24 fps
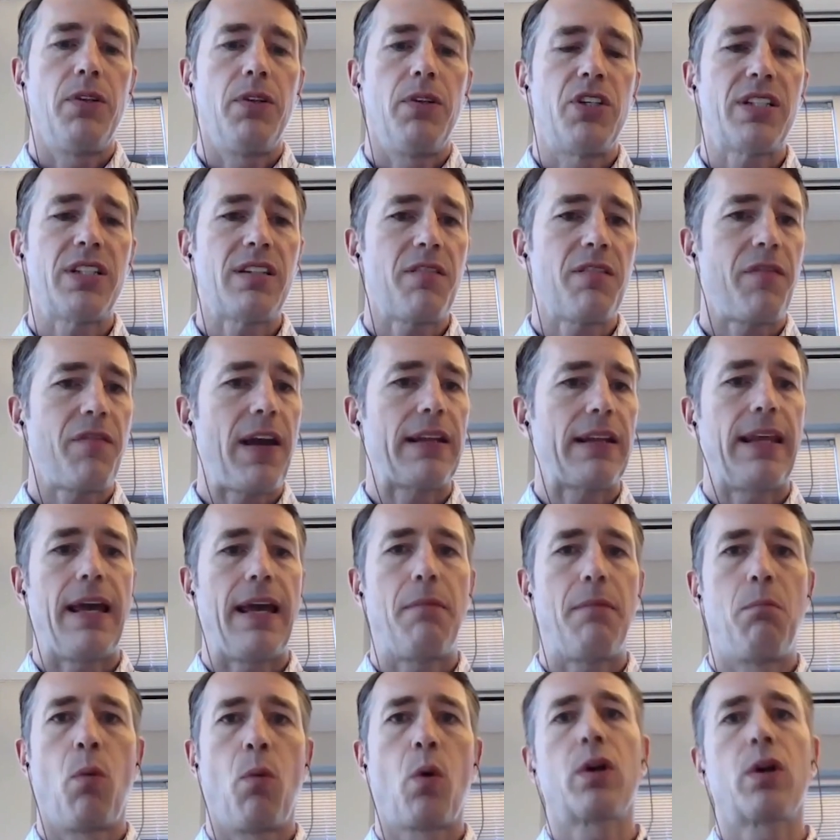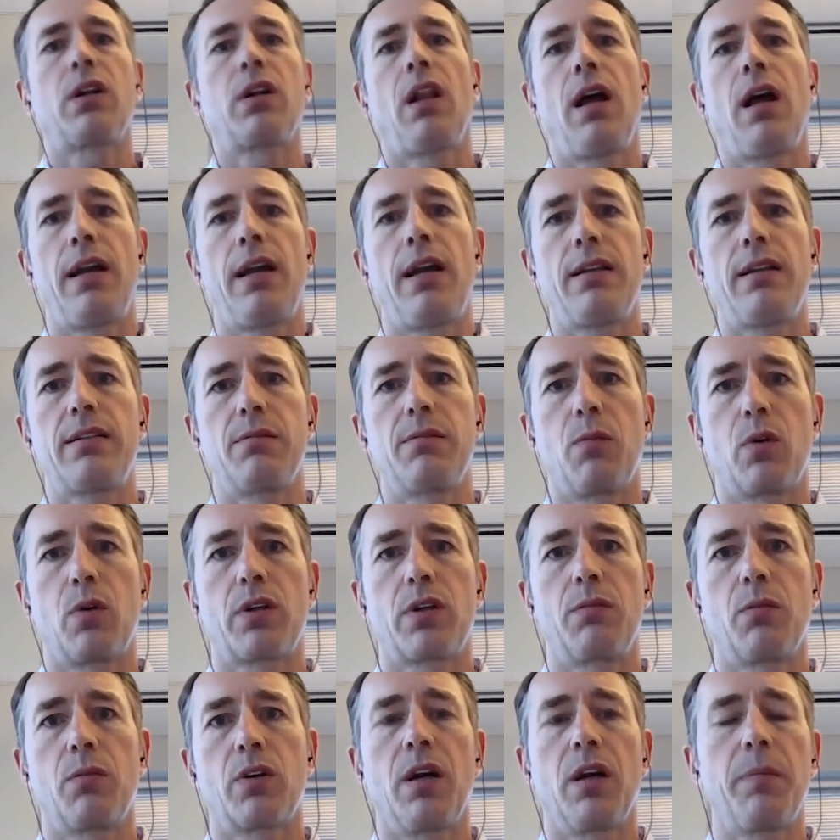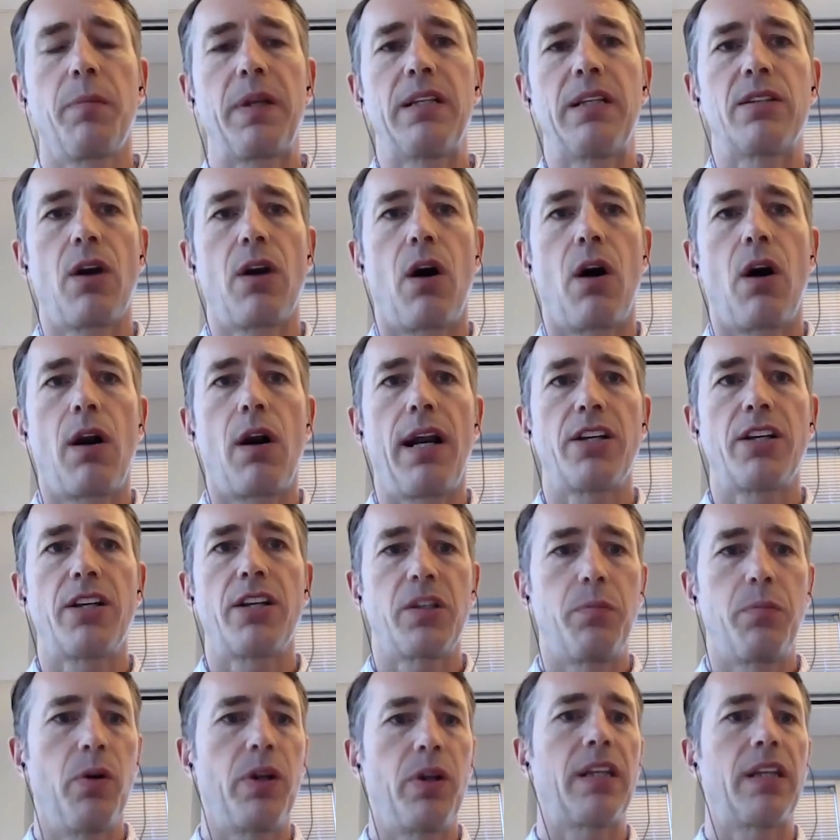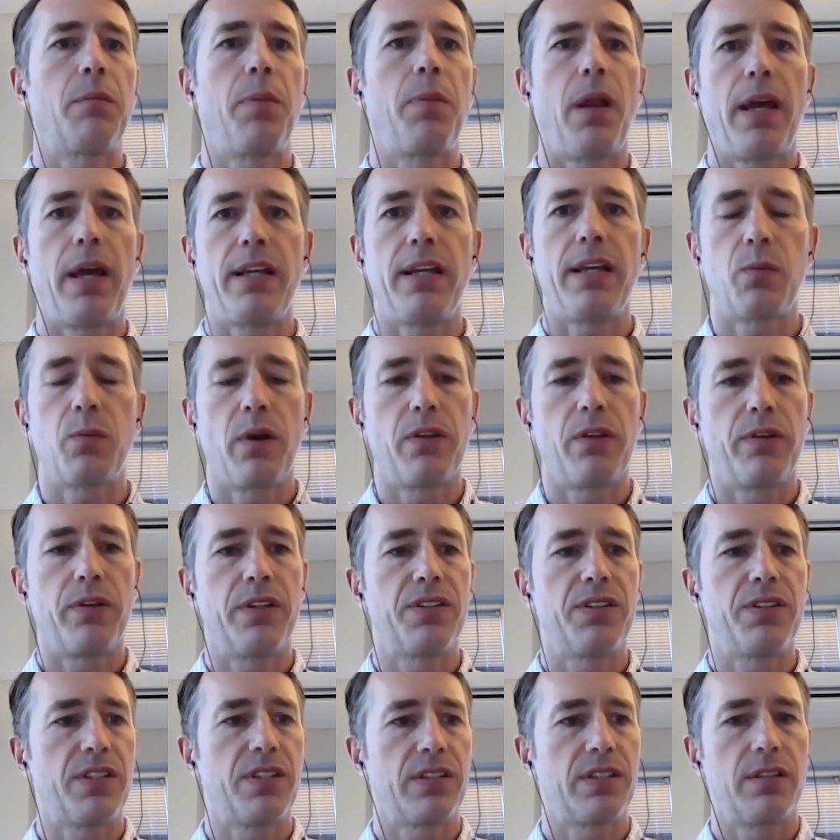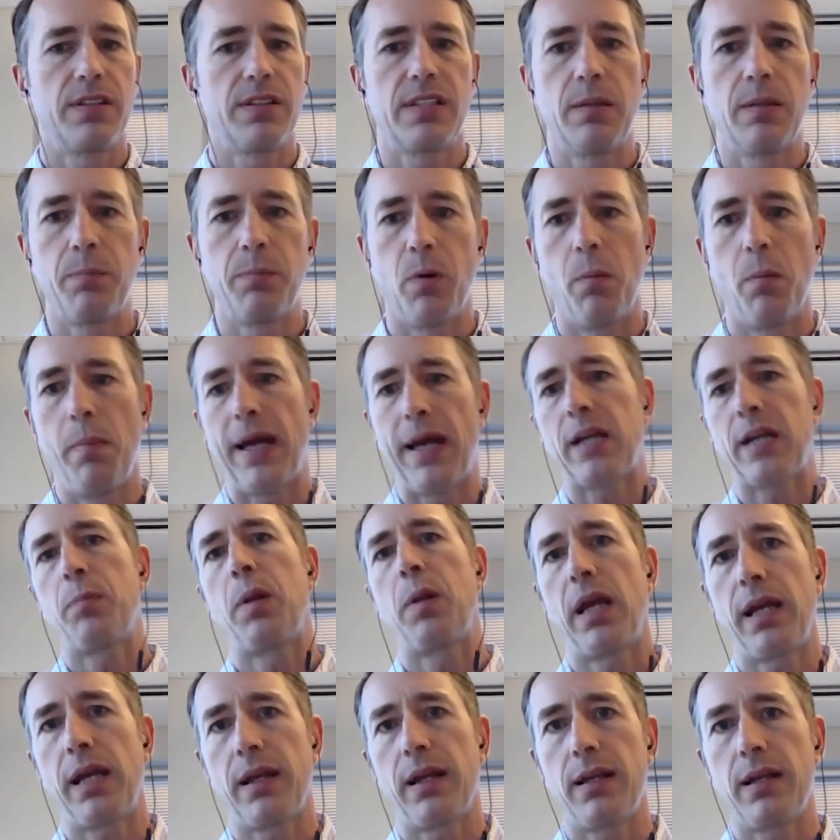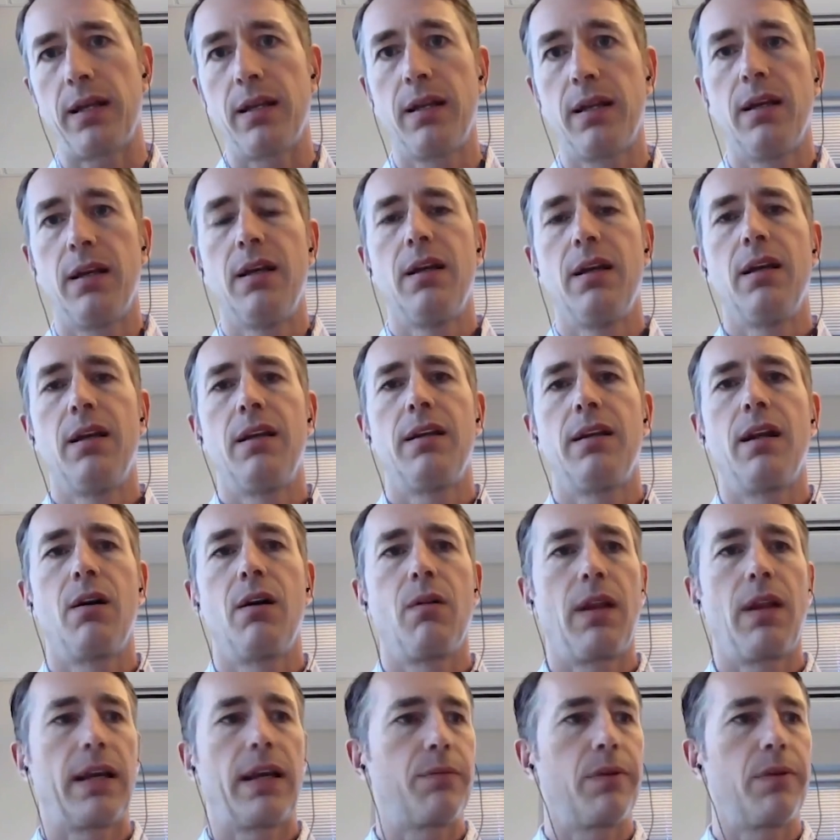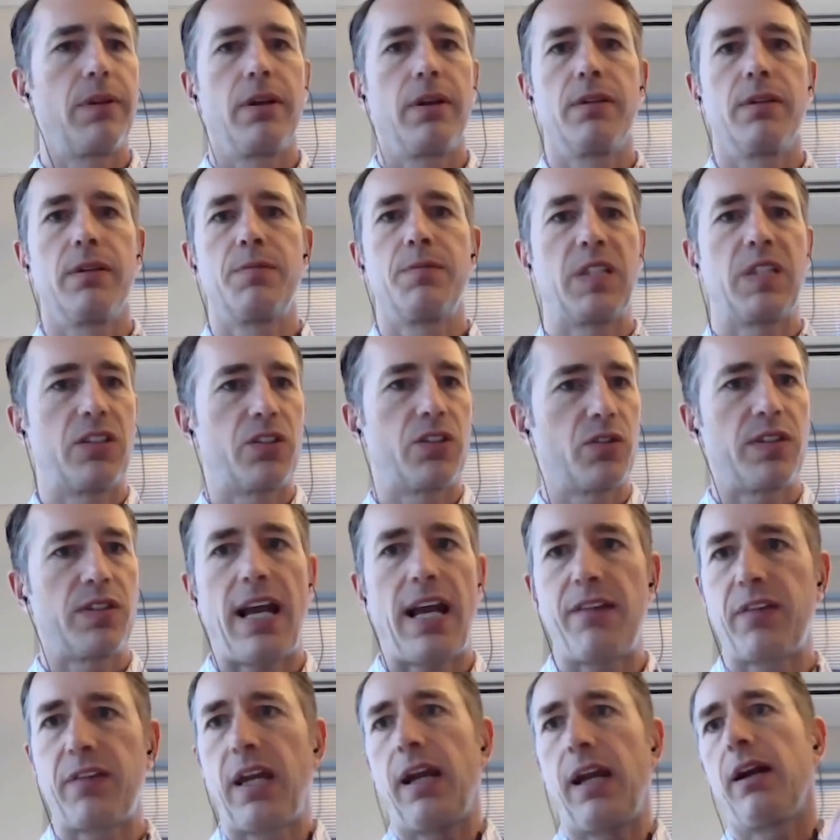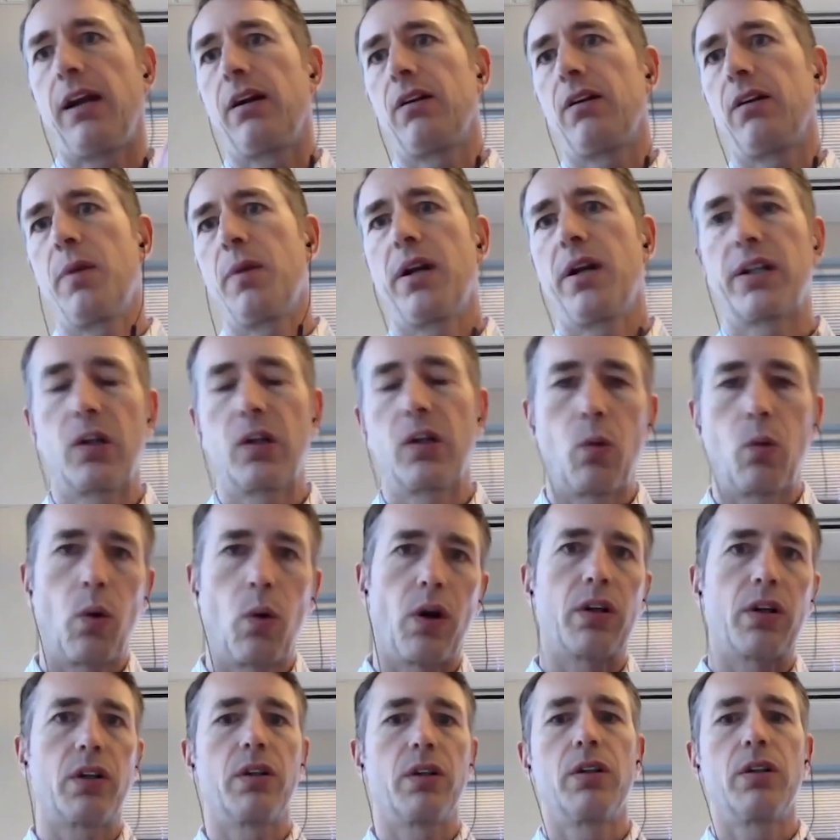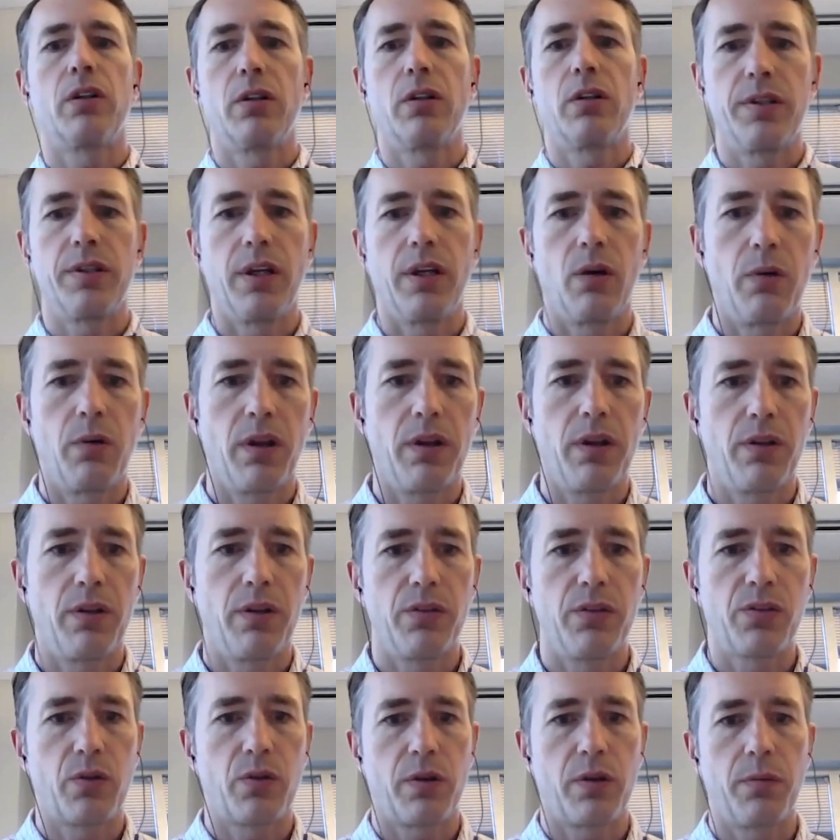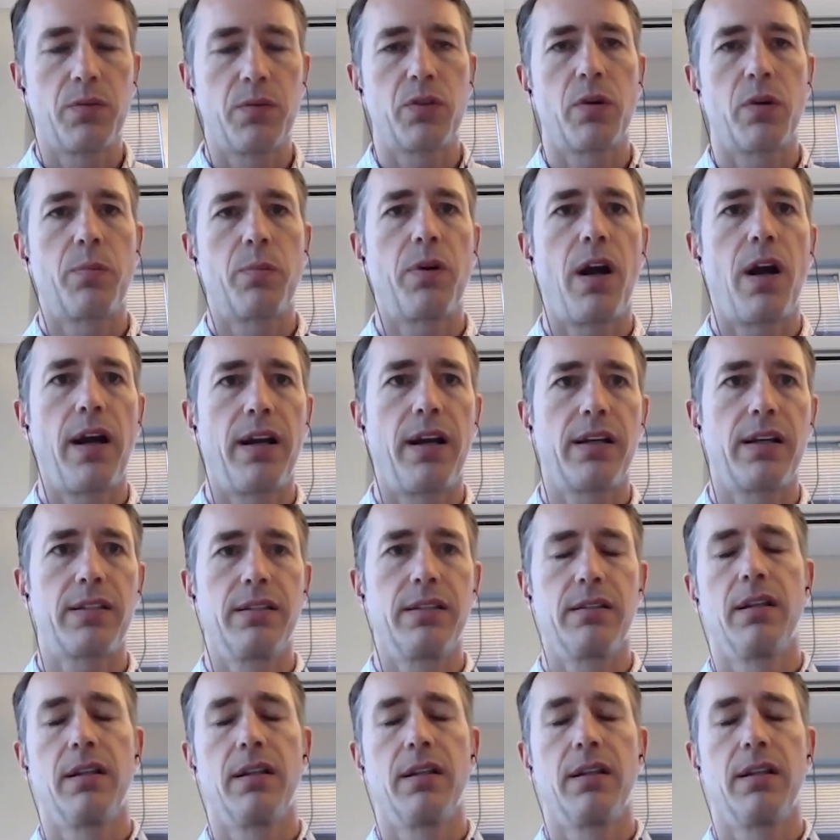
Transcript: just the fact that more clients and more companies are actually putting in place, whether it's just a simple MEC plan, like with an essential staff care, or American Worker, or, one of those sort of products.